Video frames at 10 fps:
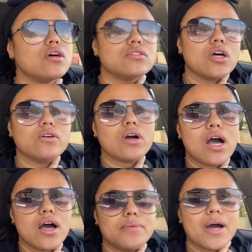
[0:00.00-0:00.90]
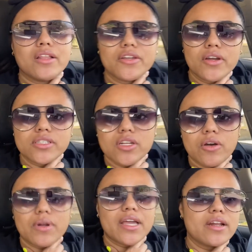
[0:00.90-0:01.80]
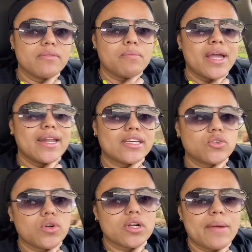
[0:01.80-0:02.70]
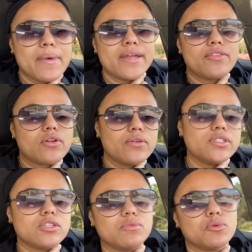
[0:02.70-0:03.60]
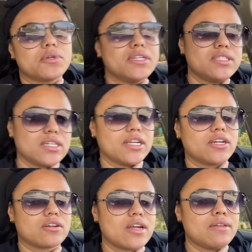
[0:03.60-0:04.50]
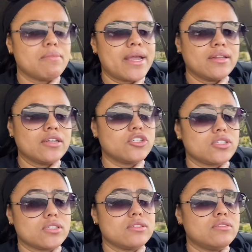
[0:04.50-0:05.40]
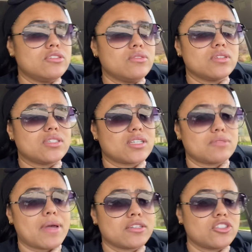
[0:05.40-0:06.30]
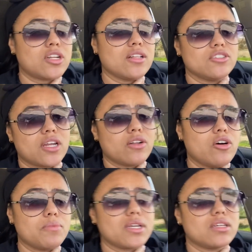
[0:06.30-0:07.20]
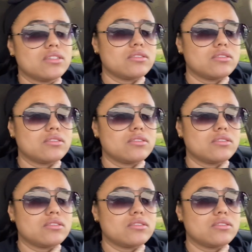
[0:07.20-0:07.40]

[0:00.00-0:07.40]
So I'll let you guys know when I get my next order. I might throw in some Uber Eats in here and might not just do the 6 batch challenge at all because,